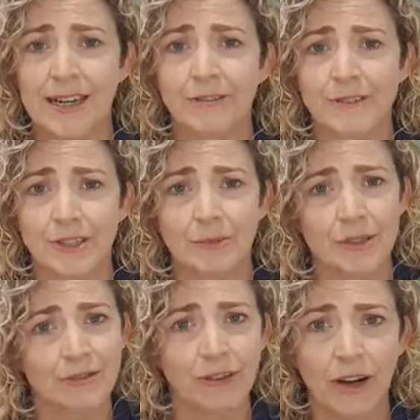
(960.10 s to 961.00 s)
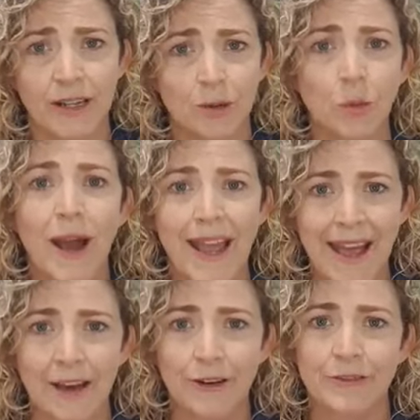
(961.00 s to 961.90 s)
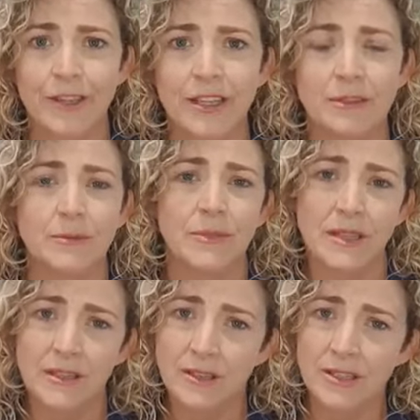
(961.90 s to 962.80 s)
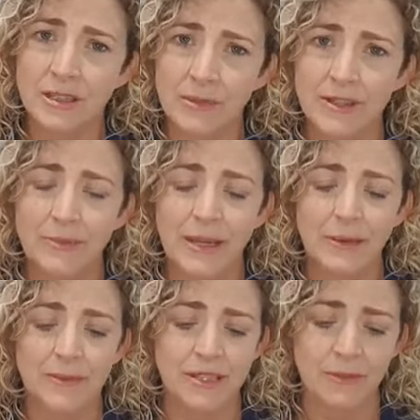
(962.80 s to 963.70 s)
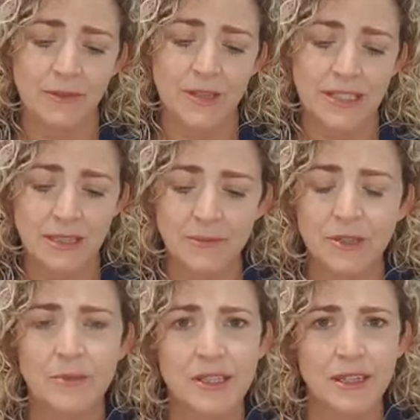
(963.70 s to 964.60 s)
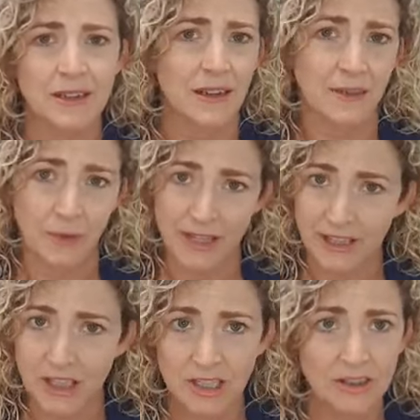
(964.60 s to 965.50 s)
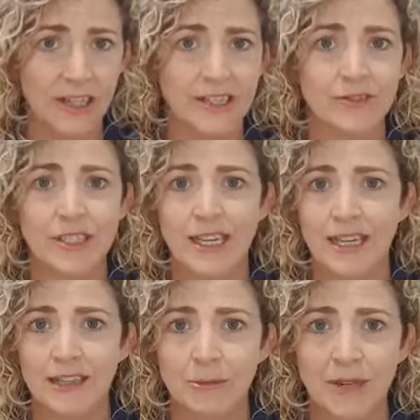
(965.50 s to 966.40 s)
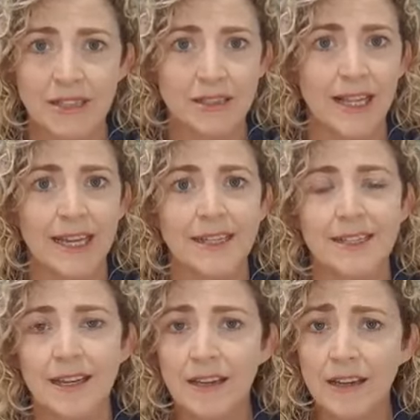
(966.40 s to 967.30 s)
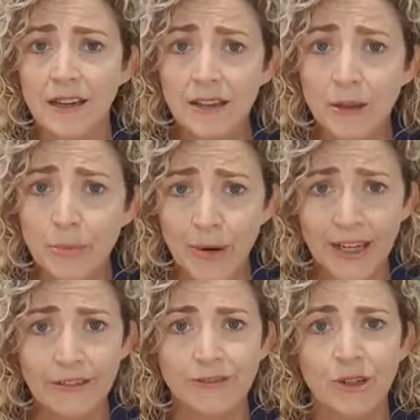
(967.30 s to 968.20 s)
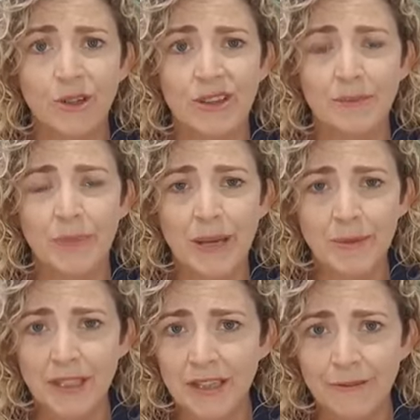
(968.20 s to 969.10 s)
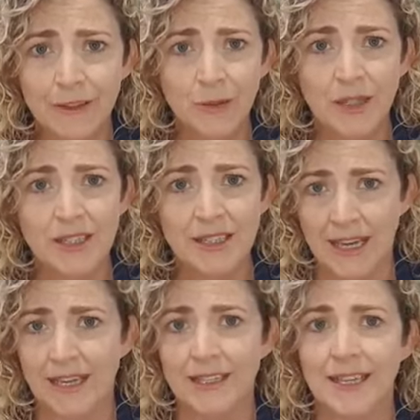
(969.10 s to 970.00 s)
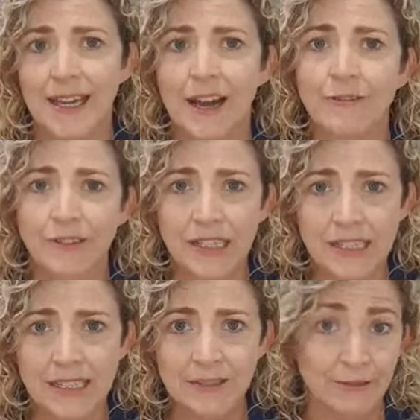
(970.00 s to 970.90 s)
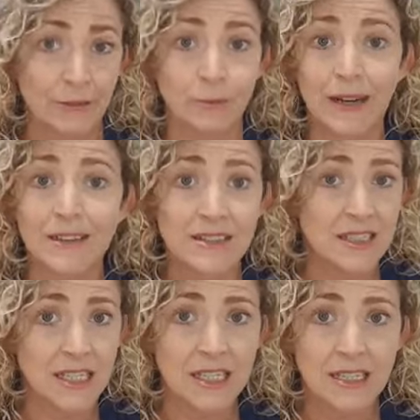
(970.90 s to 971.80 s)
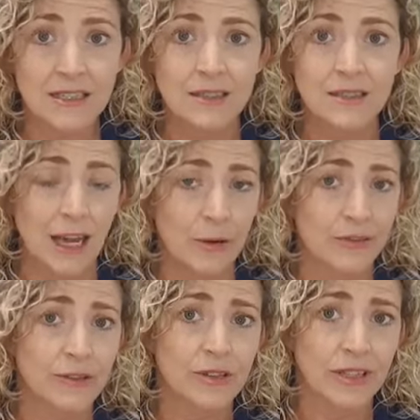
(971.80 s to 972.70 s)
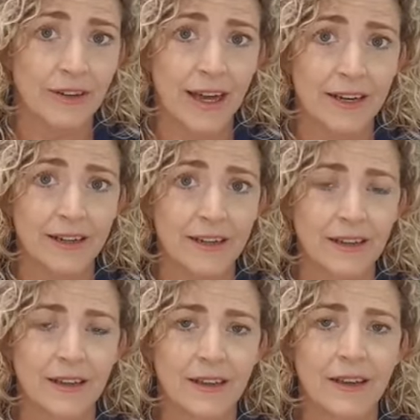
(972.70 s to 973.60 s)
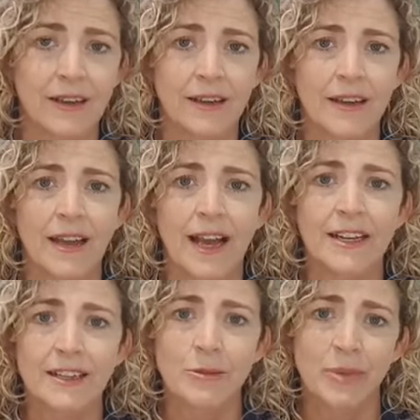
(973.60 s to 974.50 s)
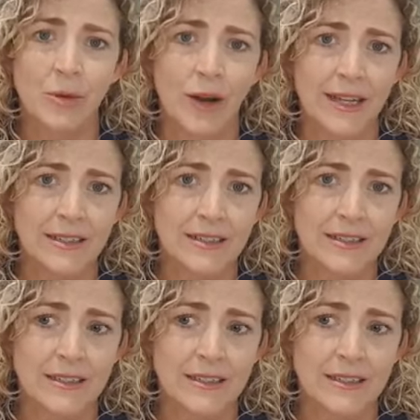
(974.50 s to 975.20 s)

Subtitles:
can't seem to find a way out of, that you, because some of the symptoms that are like the generalized fatigue, the muscle aches, the brain fog, people are living with day in, day out for months, years, however long they've had it. And it can be quite